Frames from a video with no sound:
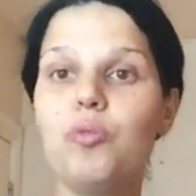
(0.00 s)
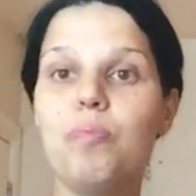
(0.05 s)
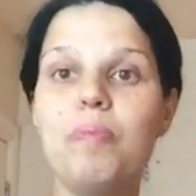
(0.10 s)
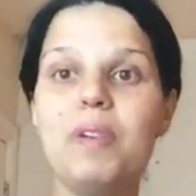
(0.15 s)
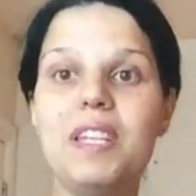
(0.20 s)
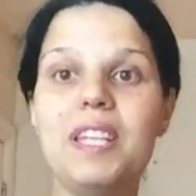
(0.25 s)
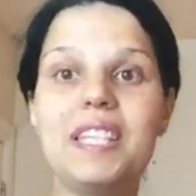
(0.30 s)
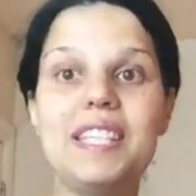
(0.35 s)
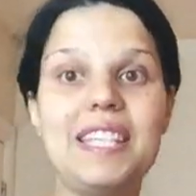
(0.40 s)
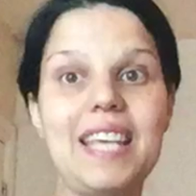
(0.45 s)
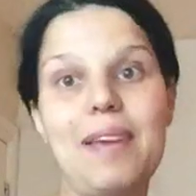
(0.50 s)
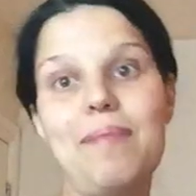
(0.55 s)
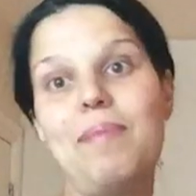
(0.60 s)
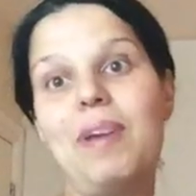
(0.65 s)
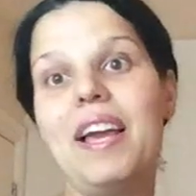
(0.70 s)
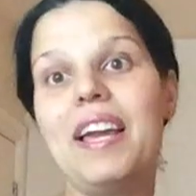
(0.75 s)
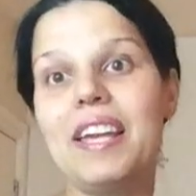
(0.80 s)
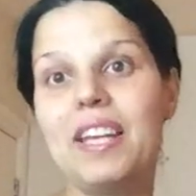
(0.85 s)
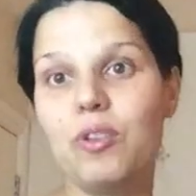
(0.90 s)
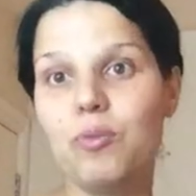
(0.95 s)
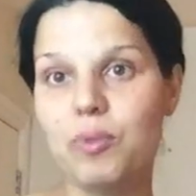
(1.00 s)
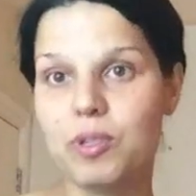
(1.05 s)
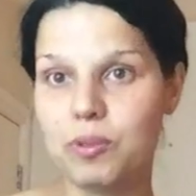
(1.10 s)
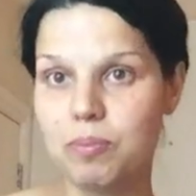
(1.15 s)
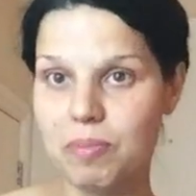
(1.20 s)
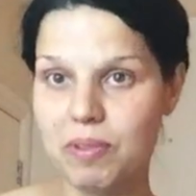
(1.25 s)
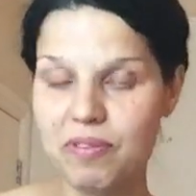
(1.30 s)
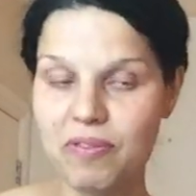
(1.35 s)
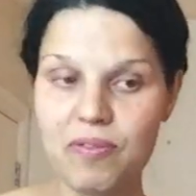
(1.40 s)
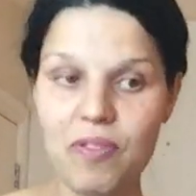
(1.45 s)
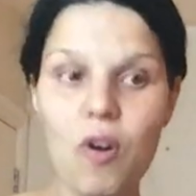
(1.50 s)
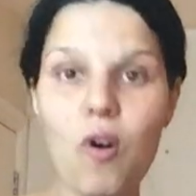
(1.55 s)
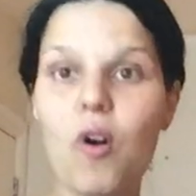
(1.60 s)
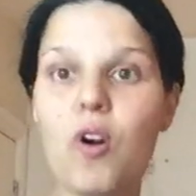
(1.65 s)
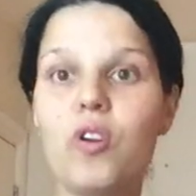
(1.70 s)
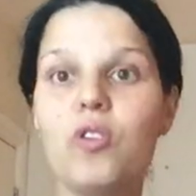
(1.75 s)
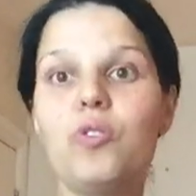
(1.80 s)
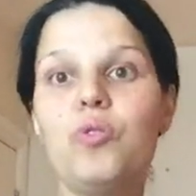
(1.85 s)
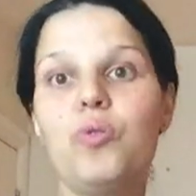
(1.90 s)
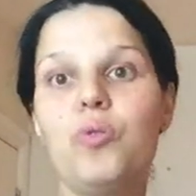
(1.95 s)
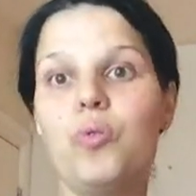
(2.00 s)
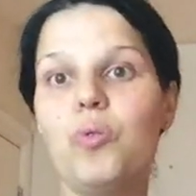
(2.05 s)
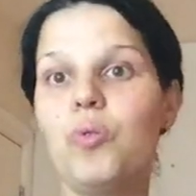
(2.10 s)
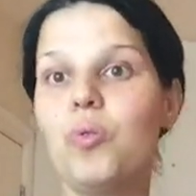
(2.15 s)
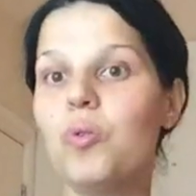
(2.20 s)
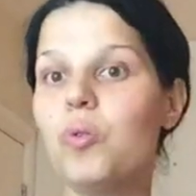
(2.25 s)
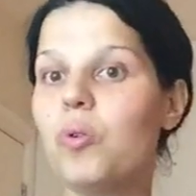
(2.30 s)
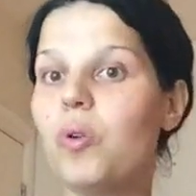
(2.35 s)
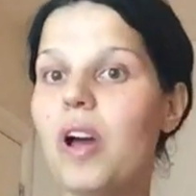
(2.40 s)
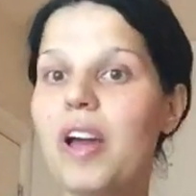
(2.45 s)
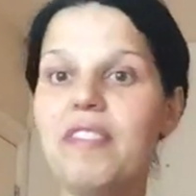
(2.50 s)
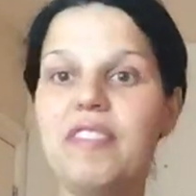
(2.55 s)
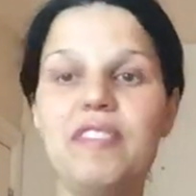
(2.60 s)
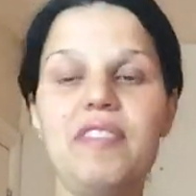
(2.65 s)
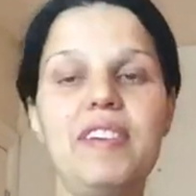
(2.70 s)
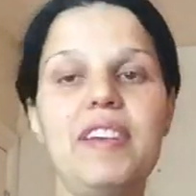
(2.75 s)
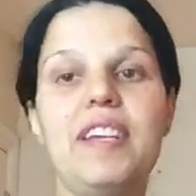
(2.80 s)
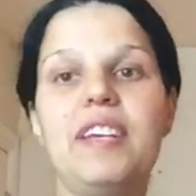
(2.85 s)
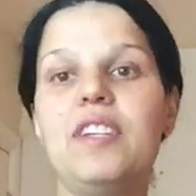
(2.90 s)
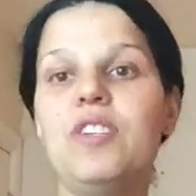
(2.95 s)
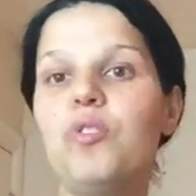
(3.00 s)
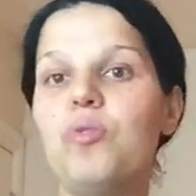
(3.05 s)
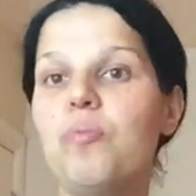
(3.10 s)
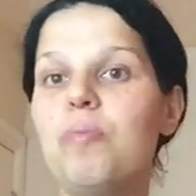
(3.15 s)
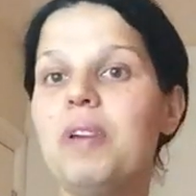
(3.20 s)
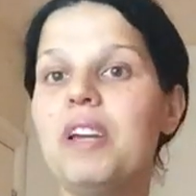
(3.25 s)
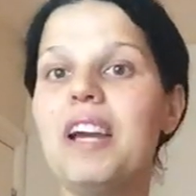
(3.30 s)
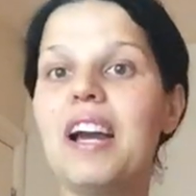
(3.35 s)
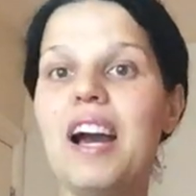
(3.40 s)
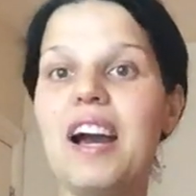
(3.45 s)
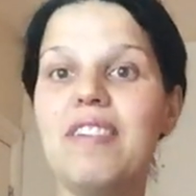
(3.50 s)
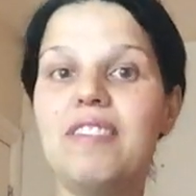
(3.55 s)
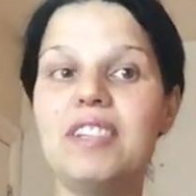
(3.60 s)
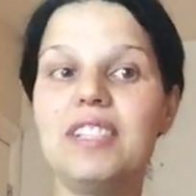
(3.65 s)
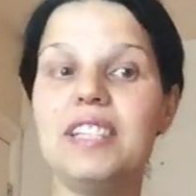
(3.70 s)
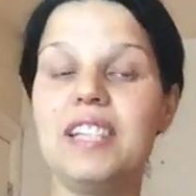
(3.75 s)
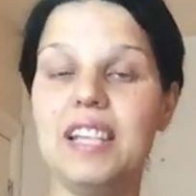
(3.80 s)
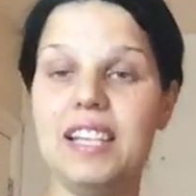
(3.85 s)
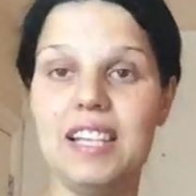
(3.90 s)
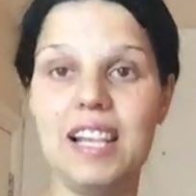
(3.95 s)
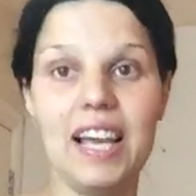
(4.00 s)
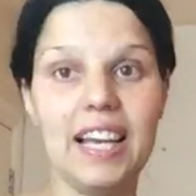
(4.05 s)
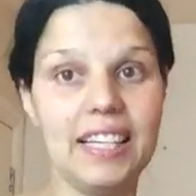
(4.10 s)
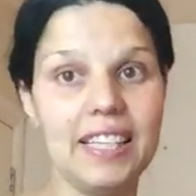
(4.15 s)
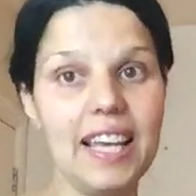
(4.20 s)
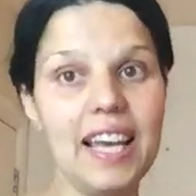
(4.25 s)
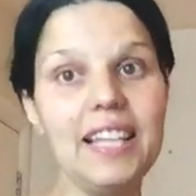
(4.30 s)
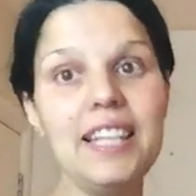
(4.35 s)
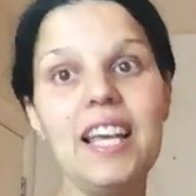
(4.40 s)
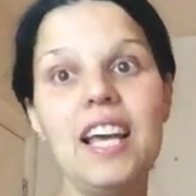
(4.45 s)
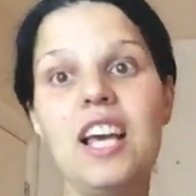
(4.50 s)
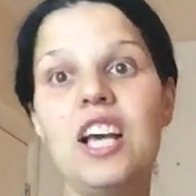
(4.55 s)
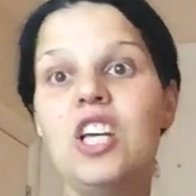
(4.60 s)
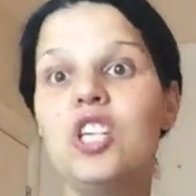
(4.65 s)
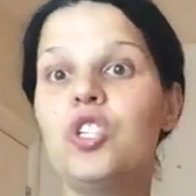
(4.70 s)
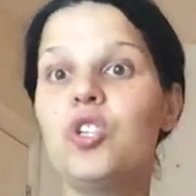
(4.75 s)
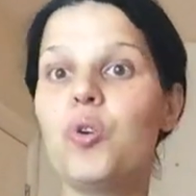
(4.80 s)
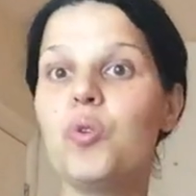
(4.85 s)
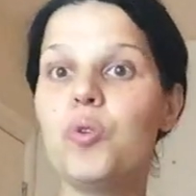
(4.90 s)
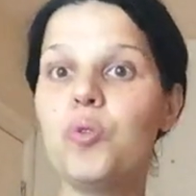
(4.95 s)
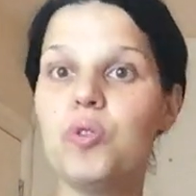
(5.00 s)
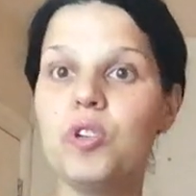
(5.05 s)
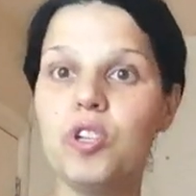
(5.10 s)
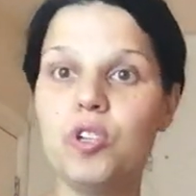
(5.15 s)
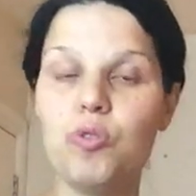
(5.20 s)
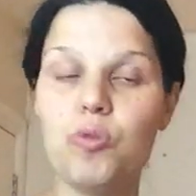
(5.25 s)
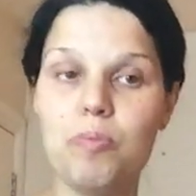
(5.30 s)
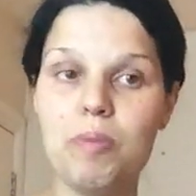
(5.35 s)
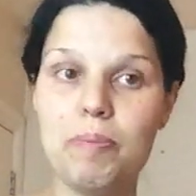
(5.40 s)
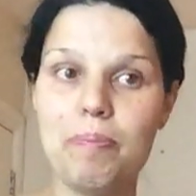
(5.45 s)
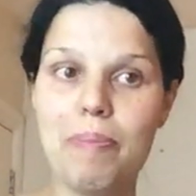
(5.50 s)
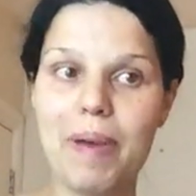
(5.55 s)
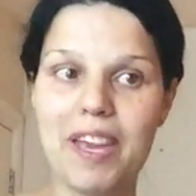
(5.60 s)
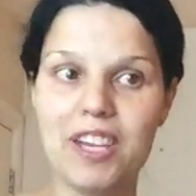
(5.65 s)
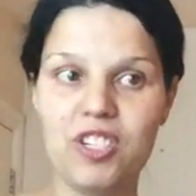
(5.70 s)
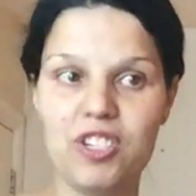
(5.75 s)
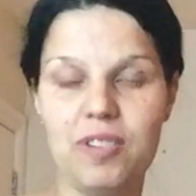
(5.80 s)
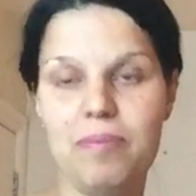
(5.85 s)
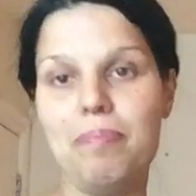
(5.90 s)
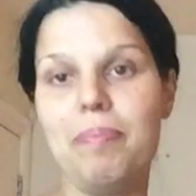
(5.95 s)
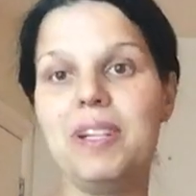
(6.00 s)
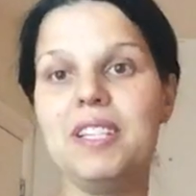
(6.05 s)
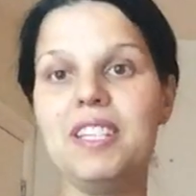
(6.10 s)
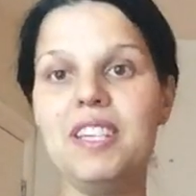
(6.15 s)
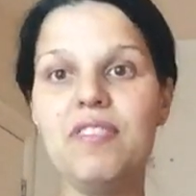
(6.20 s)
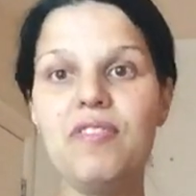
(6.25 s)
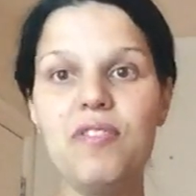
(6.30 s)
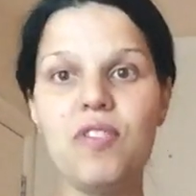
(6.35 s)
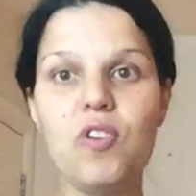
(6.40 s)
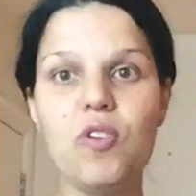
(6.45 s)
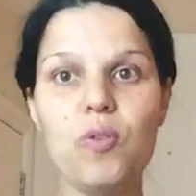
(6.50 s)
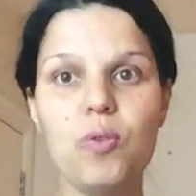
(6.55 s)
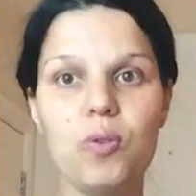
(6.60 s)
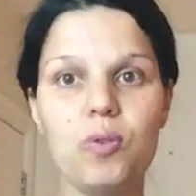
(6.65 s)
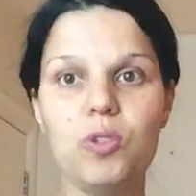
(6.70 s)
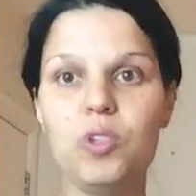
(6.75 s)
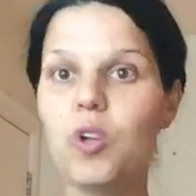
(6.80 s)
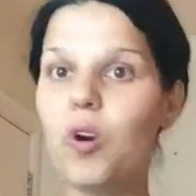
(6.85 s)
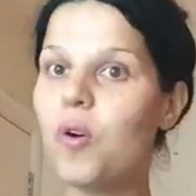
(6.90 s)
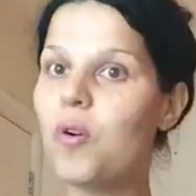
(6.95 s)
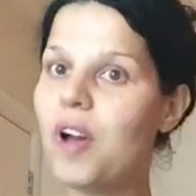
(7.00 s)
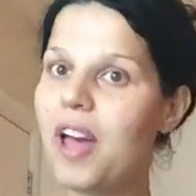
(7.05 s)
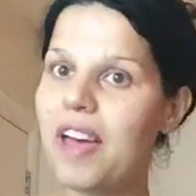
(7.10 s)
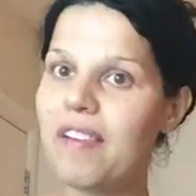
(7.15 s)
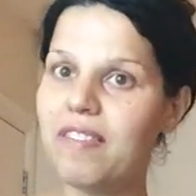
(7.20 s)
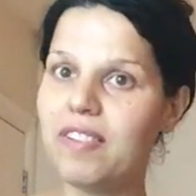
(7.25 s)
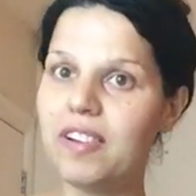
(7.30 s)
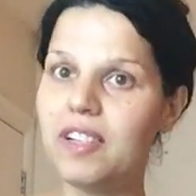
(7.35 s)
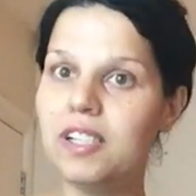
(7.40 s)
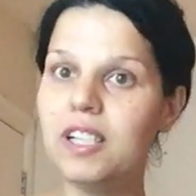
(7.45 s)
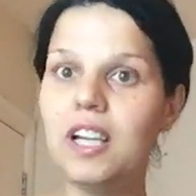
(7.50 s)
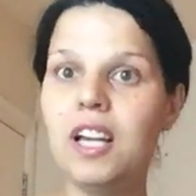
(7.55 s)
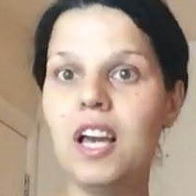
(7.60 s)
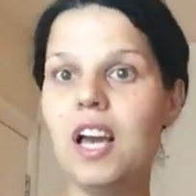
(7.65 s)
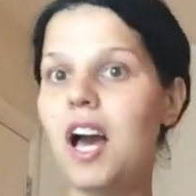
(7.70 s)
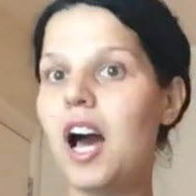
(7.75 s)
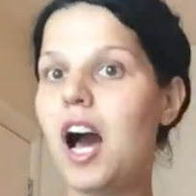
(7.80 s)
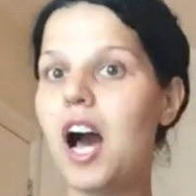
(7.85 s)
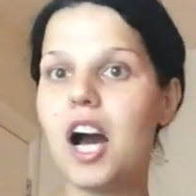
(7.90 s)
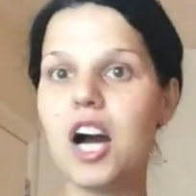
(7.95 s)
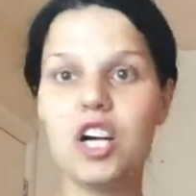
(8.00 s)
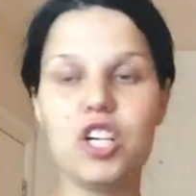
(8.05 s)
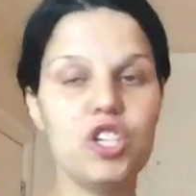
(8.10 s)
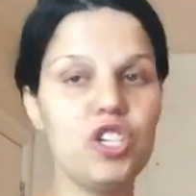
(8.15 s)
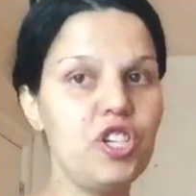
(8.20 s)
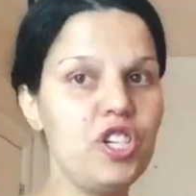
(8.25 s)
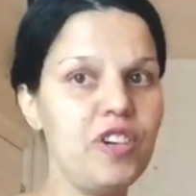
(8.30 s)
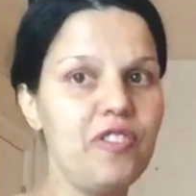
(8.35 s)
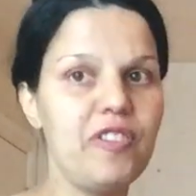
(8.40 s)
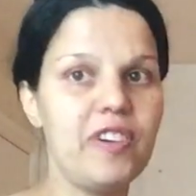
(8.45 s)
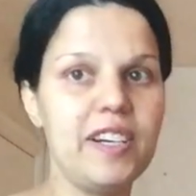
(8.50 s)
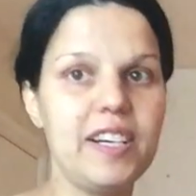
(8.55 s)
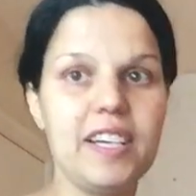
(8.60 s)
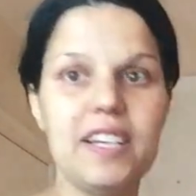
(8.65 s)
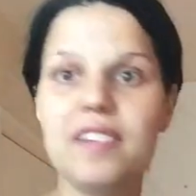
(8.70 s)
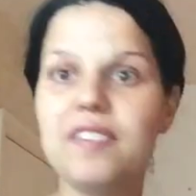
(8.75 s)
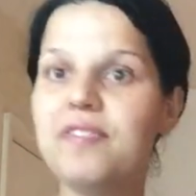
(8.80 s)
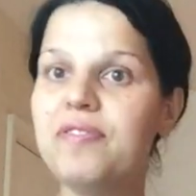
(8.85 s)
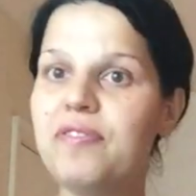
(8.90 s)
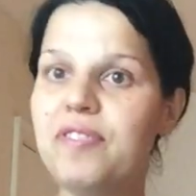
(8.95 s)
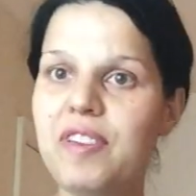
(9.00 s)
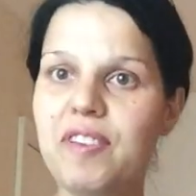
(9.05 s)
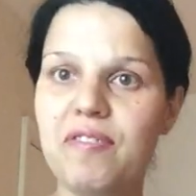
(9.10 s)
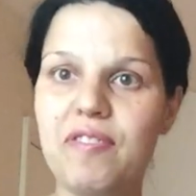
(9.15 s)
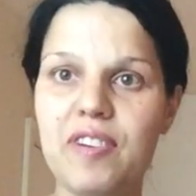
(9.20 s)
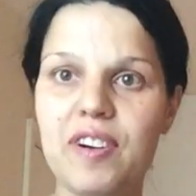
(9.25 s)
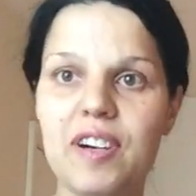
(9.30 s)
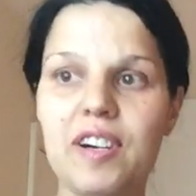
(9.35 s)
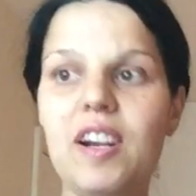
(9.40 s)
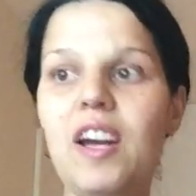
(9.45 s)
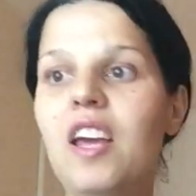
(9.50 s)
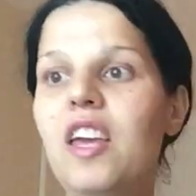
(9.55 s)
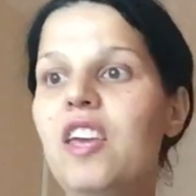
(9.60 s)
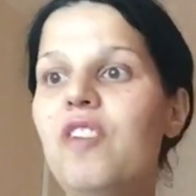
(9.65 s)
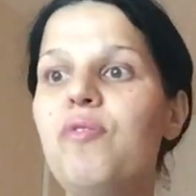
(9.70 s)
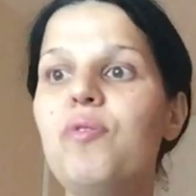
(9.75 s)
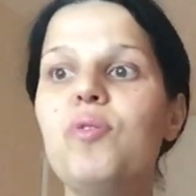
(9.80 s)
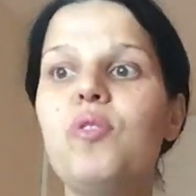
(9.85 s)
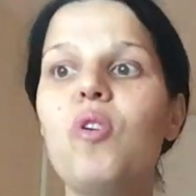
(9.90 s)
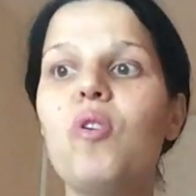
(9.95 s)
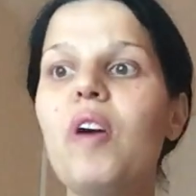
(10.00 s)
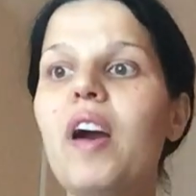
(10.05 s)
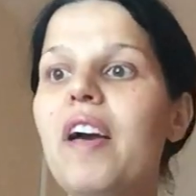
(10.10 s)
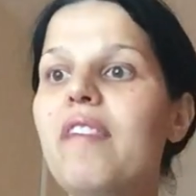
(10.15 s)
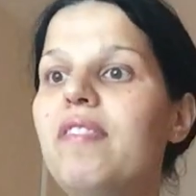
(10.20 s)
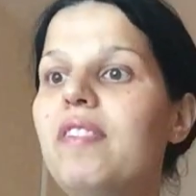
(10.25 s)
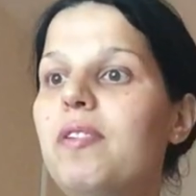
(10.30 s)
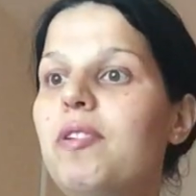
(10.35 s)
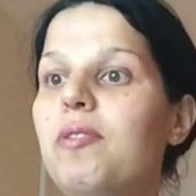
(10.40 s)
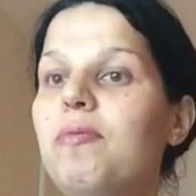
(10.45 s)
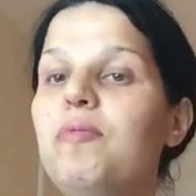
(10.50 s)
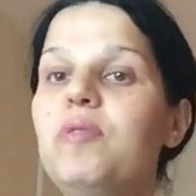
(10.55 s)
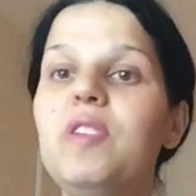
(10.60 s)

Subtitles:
be the same like it was before, to everything to be covered and like that. So you need to be patient. But if you don't have a shivering fever, if you don't have a